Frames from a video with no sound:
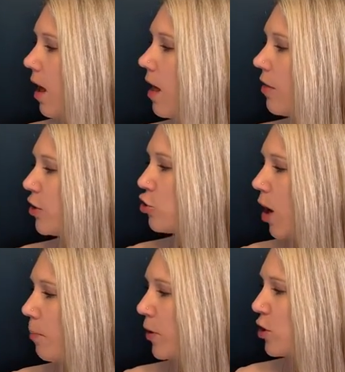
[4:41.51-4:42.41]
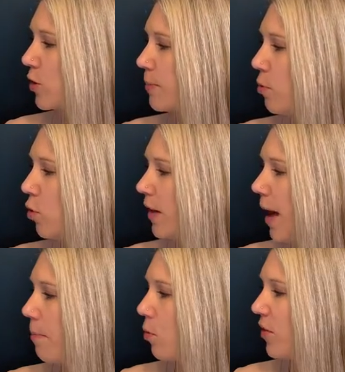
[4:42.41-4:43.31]
The drawbridge was pulled
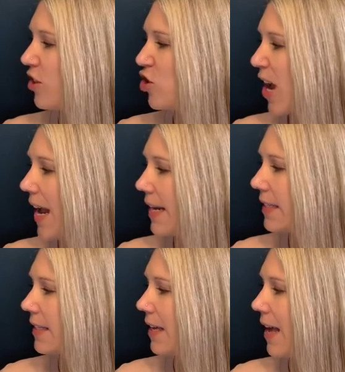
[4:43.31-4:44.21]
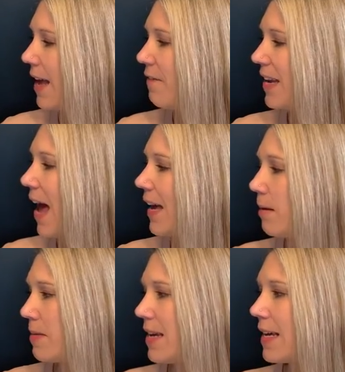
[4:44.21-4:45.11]
up with chains if an
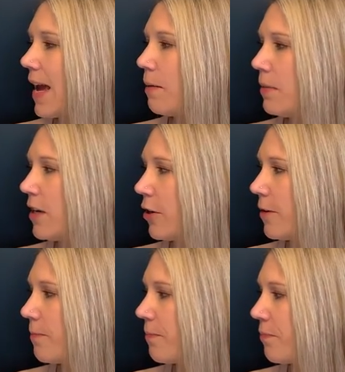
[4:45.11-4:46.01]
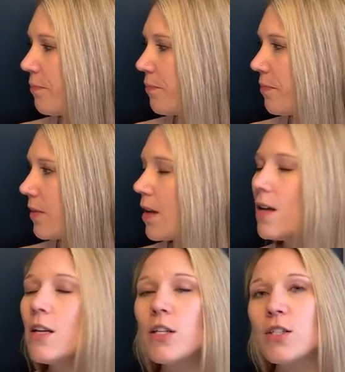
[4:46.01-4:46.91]
enemy came near.
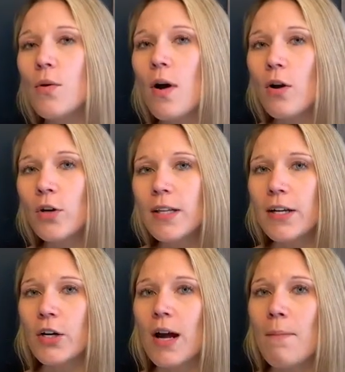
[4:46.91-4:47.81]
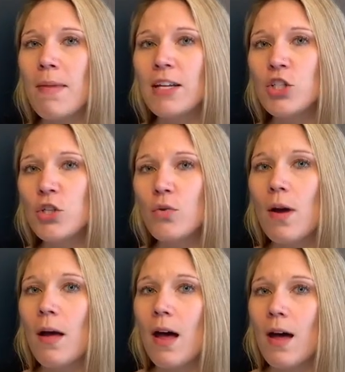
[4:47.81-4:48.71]
So earlier I made you
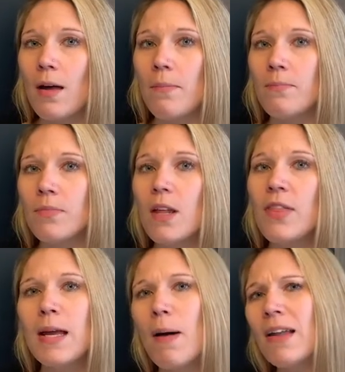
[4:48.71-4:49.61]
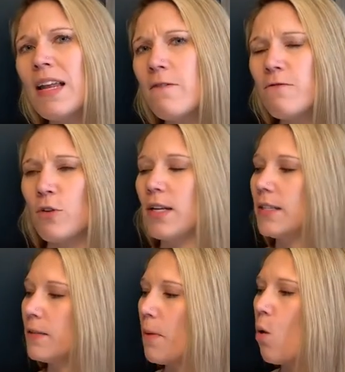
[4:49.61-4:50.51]
think about an
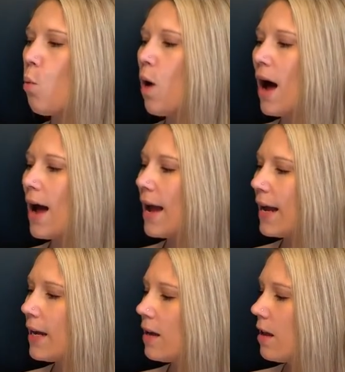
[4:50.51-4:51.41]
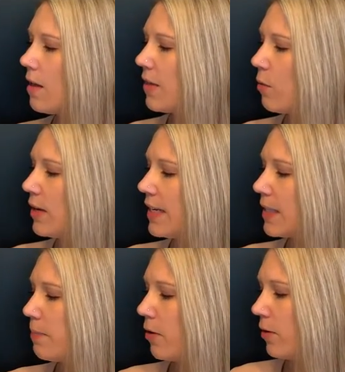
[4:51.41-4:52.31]
inference about why they would need to
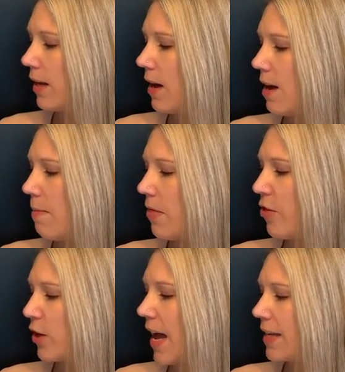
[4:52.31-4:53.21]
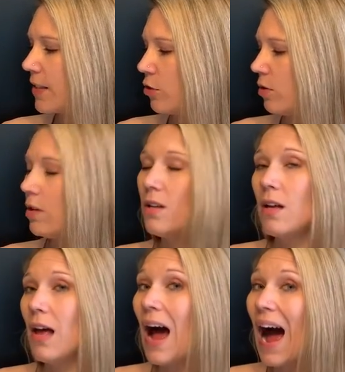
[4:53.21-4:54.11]
build their castle
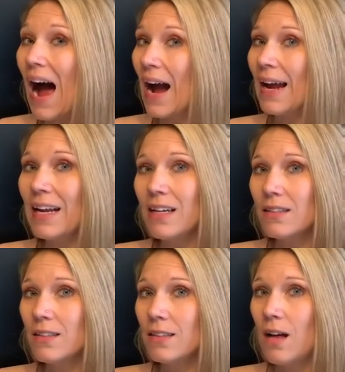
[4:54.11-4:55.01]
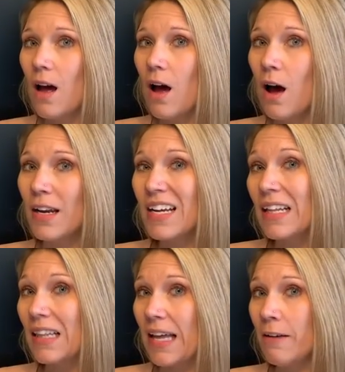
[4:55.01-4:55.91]
high on a
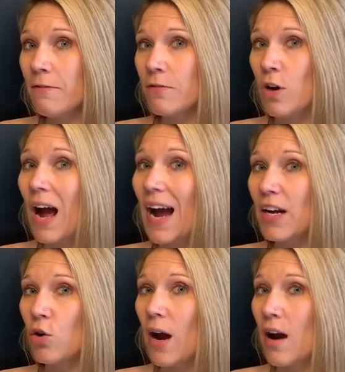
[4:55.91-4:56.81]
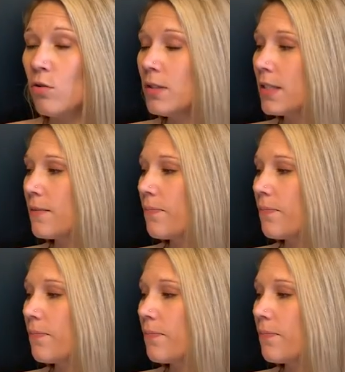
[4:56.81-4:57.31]
cliff or high ground.